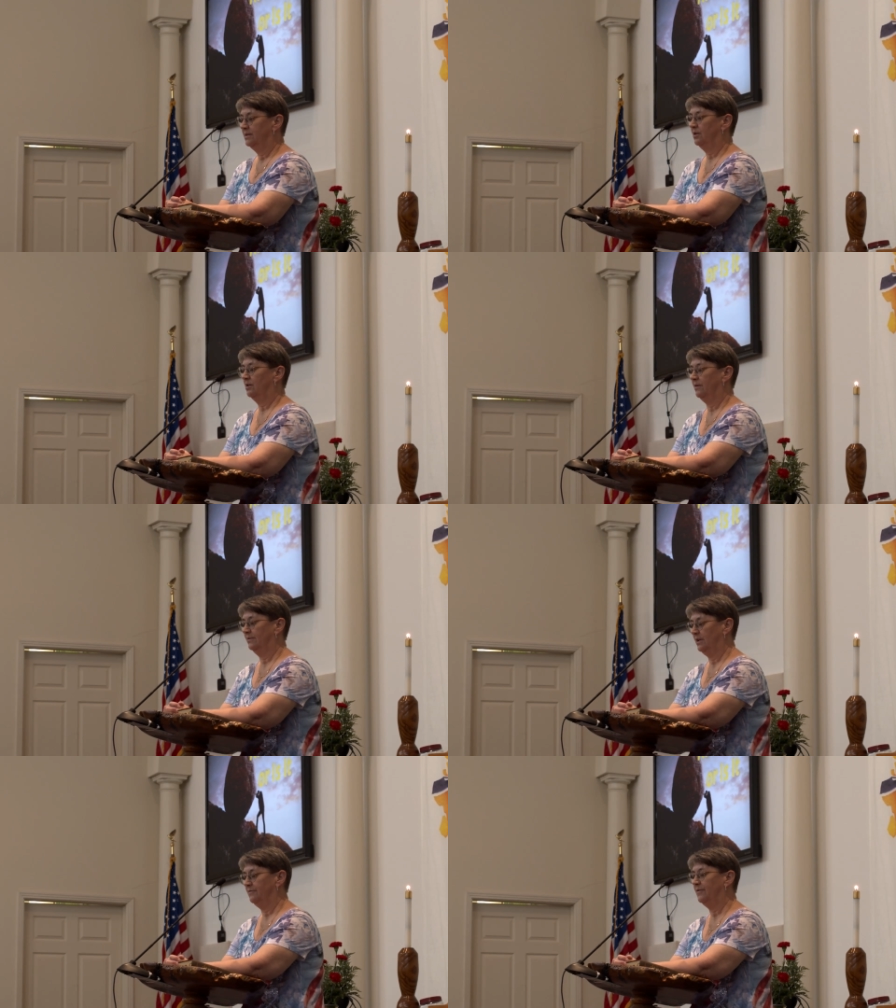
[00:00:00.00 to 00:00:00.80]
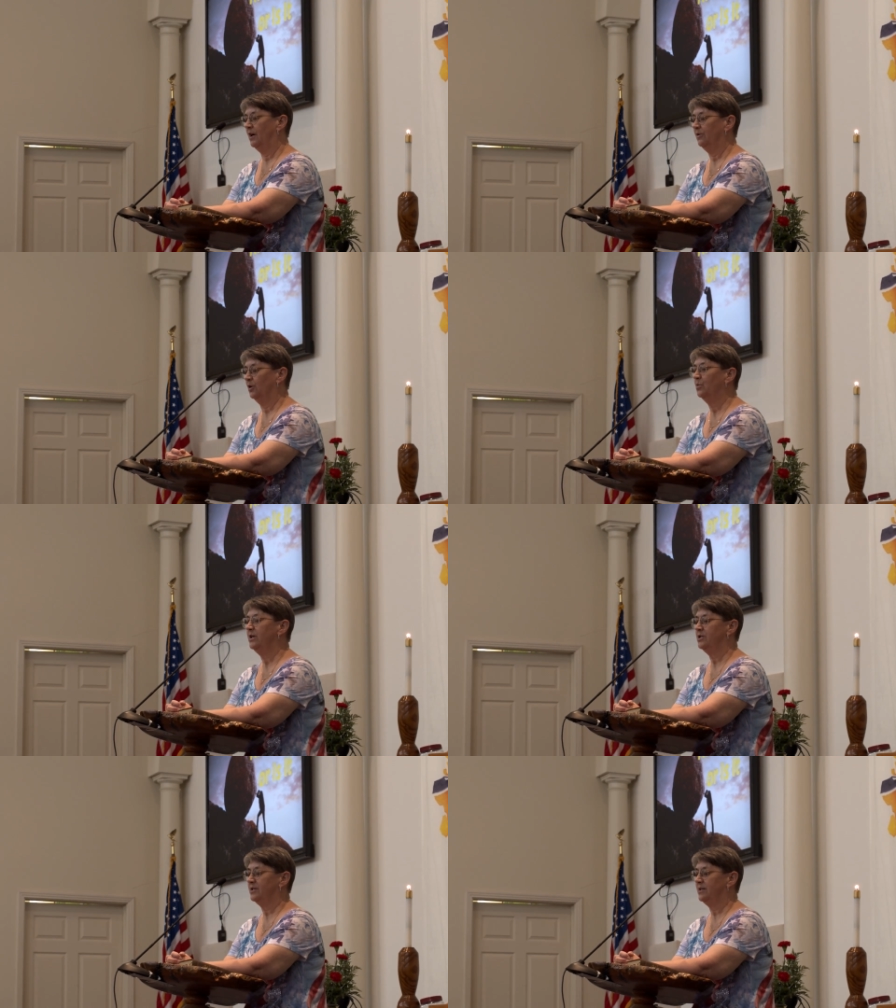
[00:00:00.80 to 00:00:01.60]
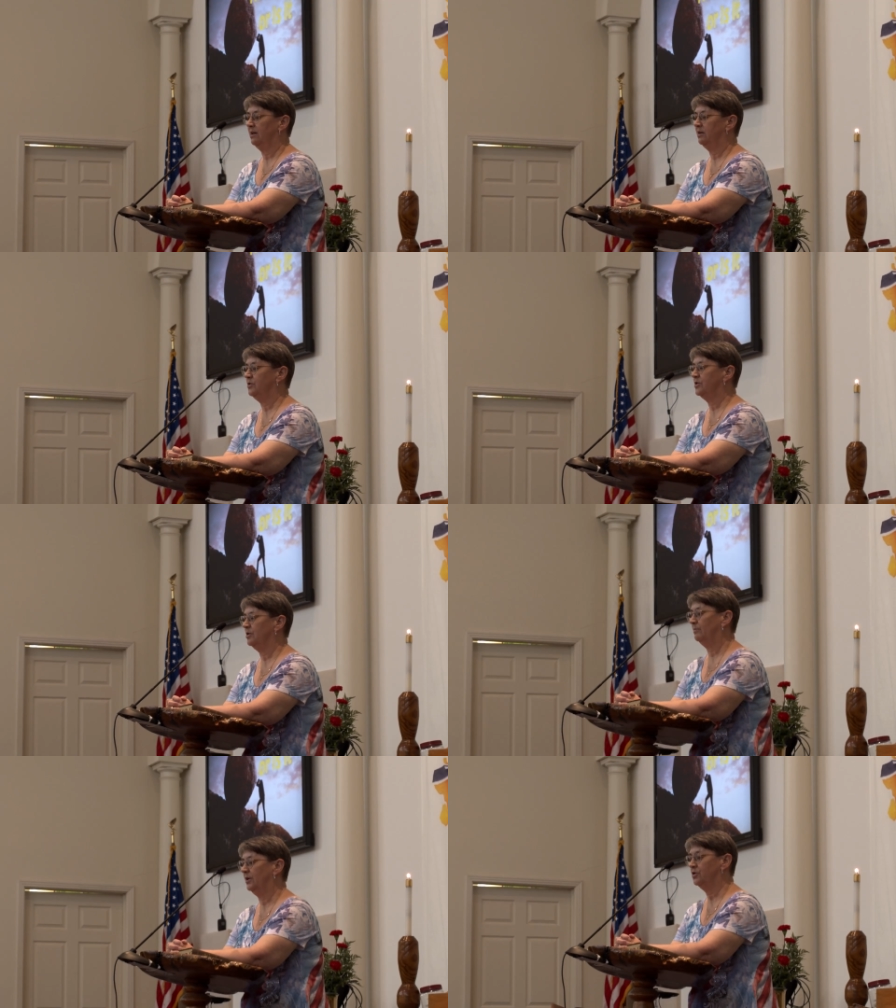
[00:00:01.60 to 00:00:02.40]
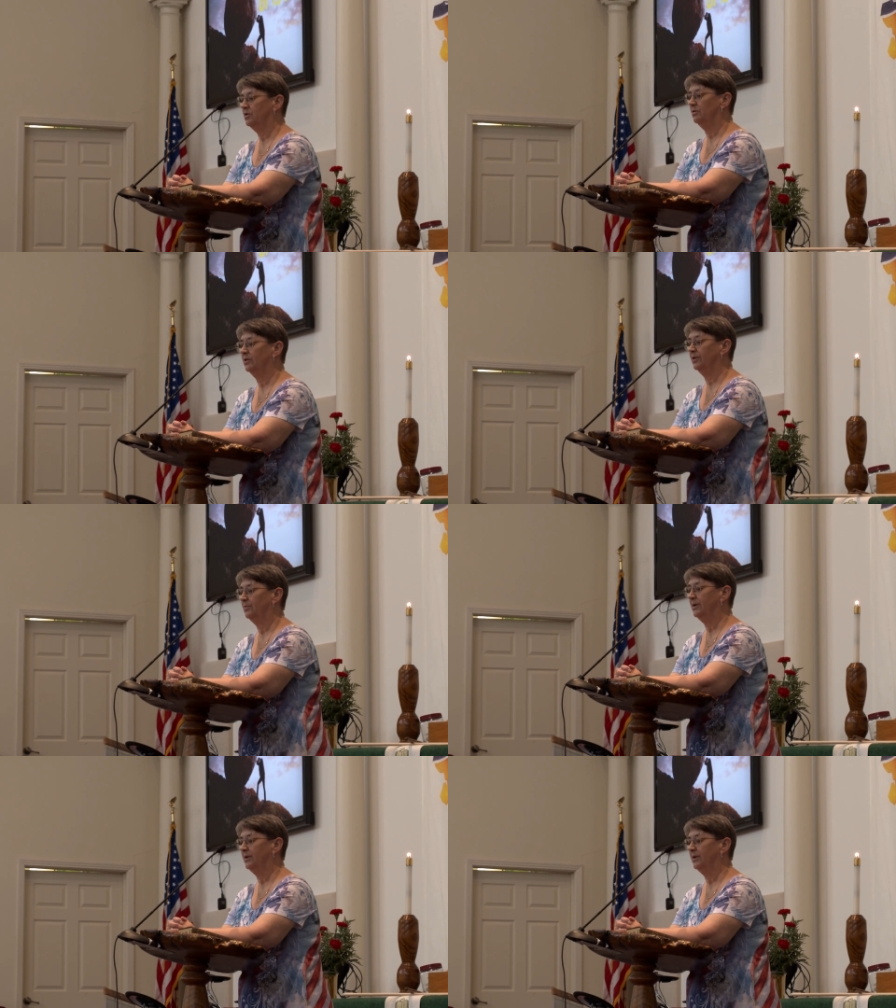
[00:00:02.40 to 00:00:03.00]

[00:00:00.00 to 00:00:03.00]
Dear Heavenly Father, we just thank you so much, Lord.